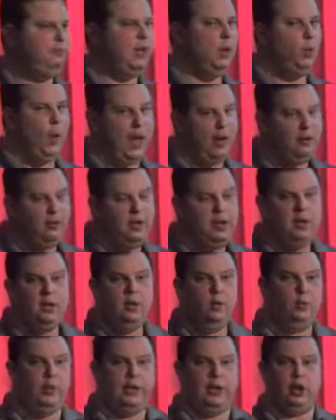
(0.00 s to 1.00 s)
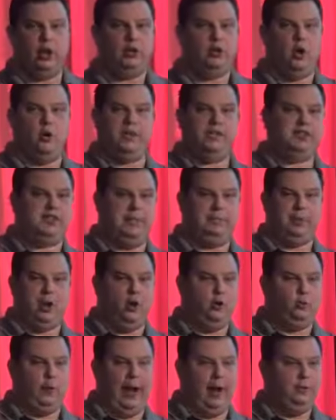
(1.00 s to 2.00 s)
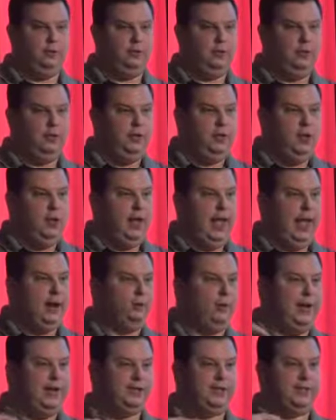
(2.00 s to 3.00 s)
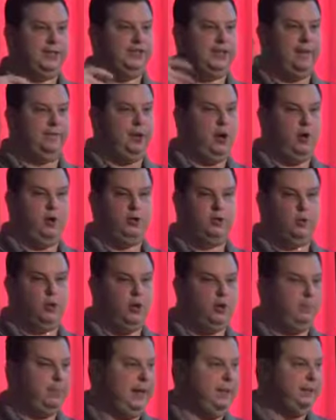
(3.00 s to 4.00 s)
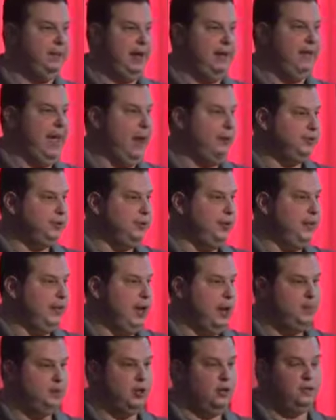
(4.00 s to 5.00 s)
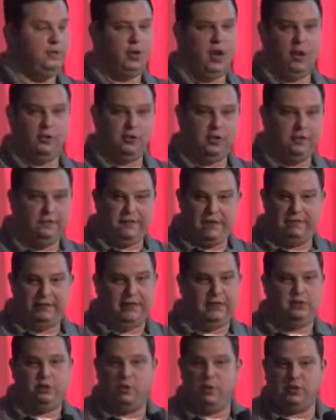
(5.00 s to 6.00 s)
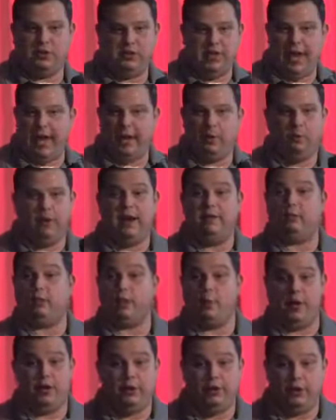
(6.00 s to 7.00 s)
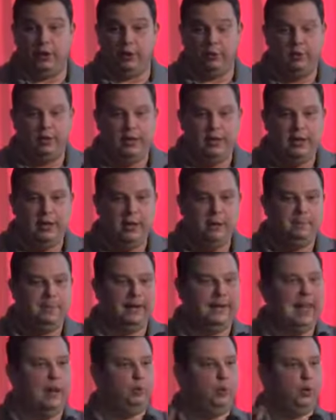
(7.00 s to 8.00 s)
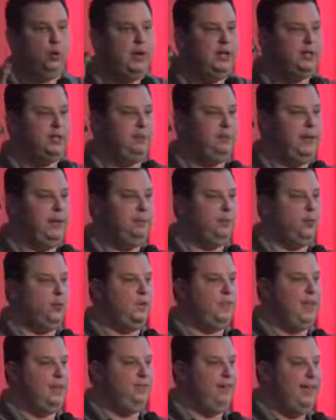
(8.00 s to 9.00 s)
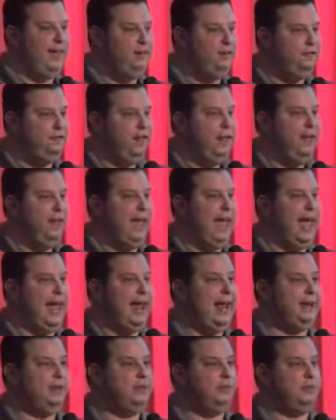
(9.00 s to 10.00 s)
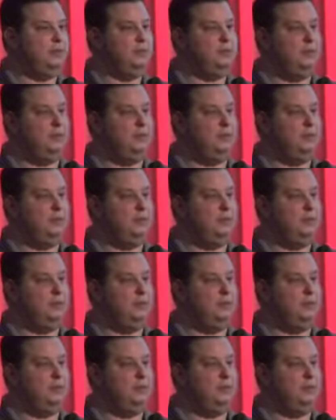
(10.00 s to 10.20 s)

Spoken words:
Well, we could go the zip code route and reach the zip codes where people have household incomes over 150, 200K, whatever we want to do. But again, we're reaching people where they live, and